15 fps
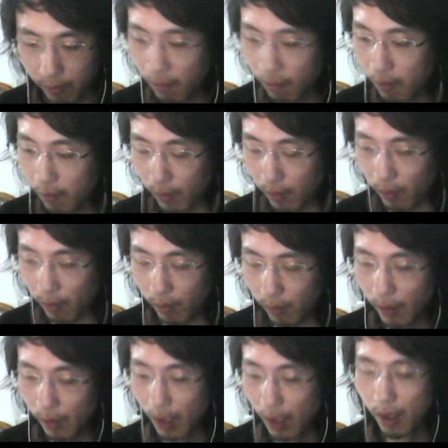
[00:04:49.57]

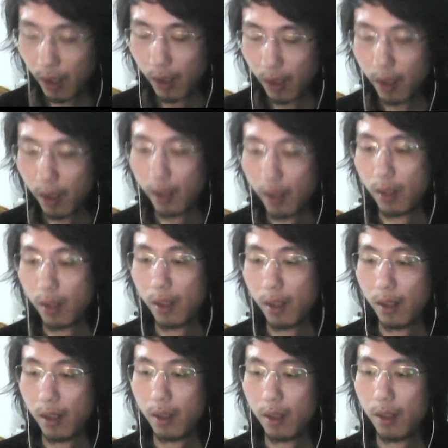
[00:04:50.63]

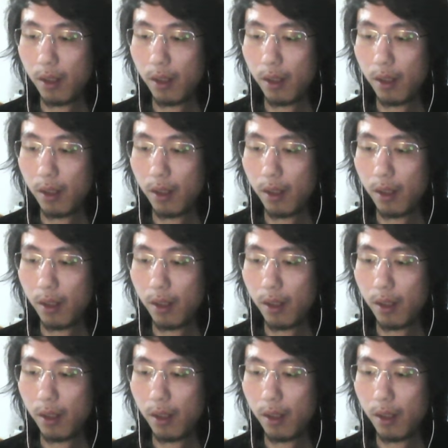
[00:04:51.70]
(silence)